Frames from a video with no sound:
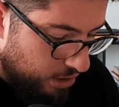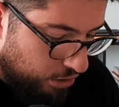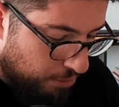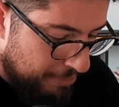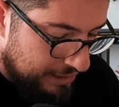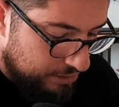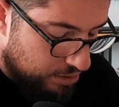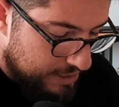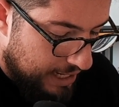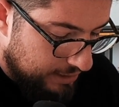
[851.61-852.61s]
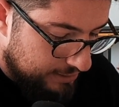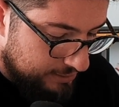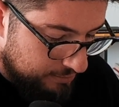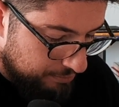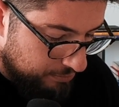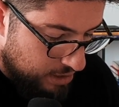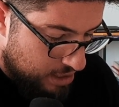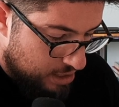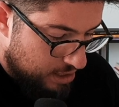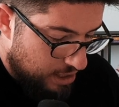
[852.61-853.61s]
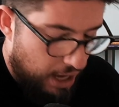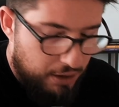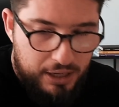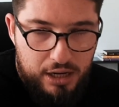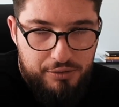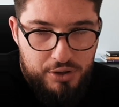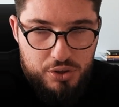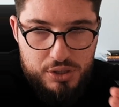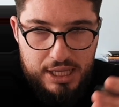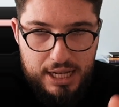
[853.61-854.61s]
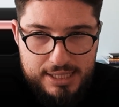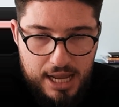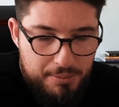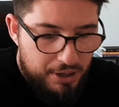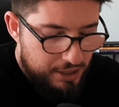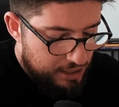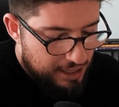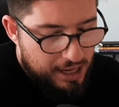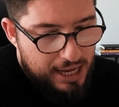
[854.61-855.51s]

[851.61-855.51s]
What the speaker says: competitors' ads, I don't care if you use the ads library.